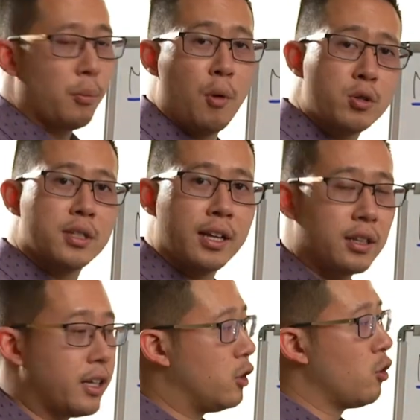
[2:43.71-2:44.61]
most
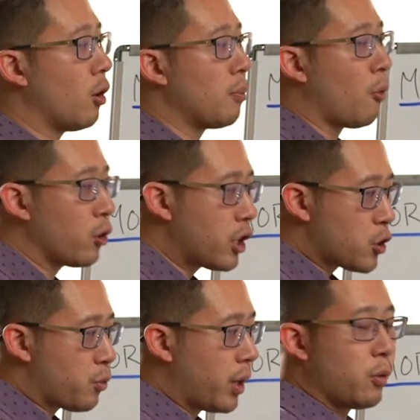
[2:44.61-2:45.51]
likely your
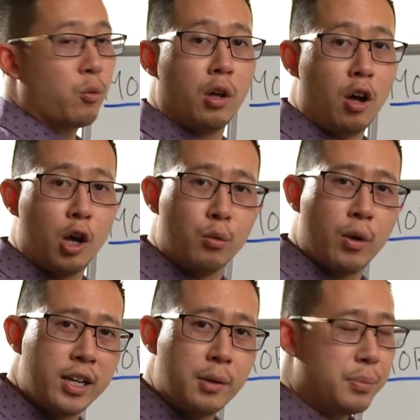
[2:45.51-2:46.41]
mortgage rate will
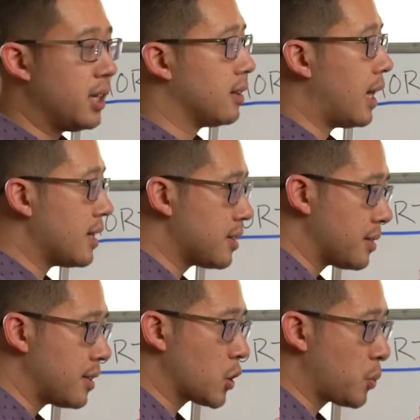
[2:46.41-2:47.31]
already be less than
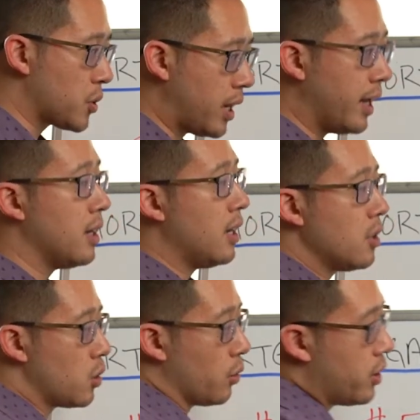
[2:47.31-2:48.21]
6%.
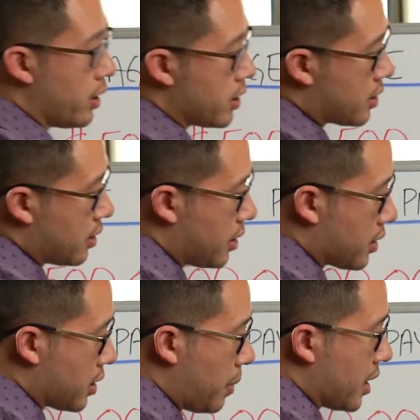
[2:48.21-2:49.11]
So this
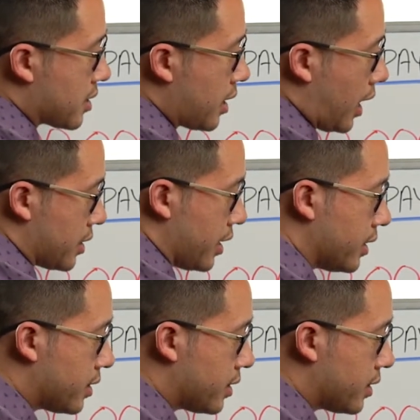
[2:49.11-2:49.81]
doesn't make sense. It